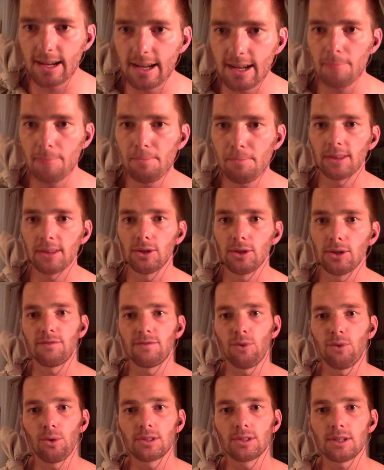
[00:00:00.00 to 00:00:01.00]
up and looking
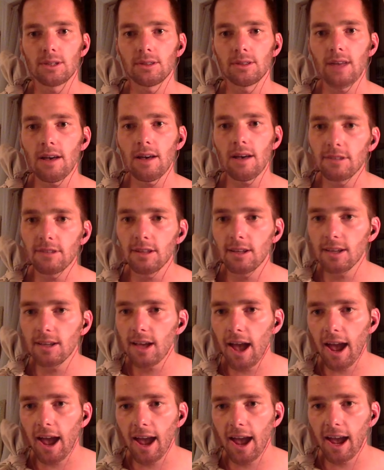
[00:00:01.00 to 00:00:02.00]
forward to
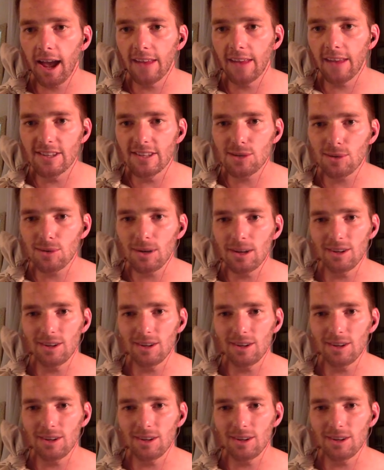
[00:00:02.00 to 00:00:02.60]
leveling. And the sweet